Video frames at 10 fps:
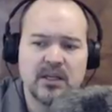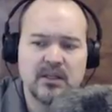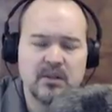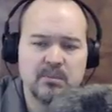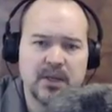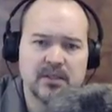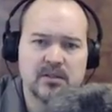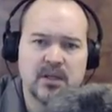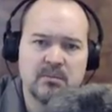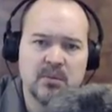best
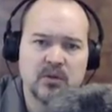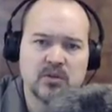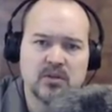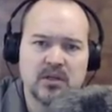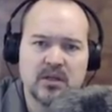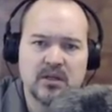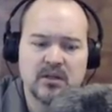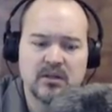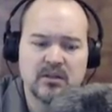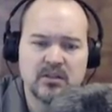and most
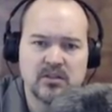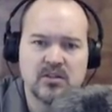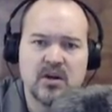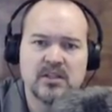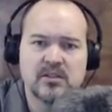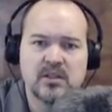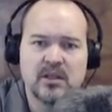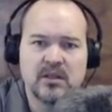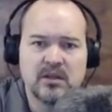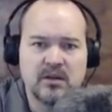concise
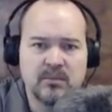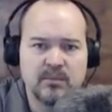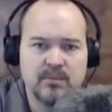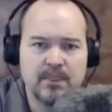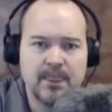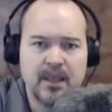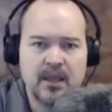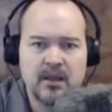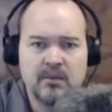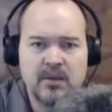
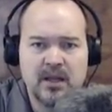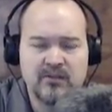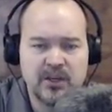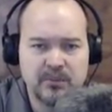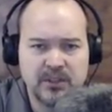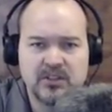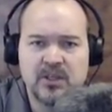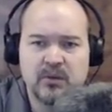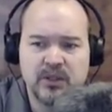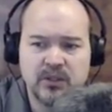elevator pitch that
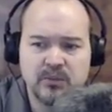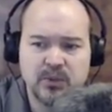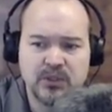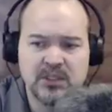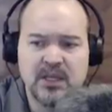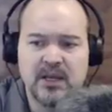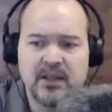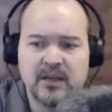we could put together.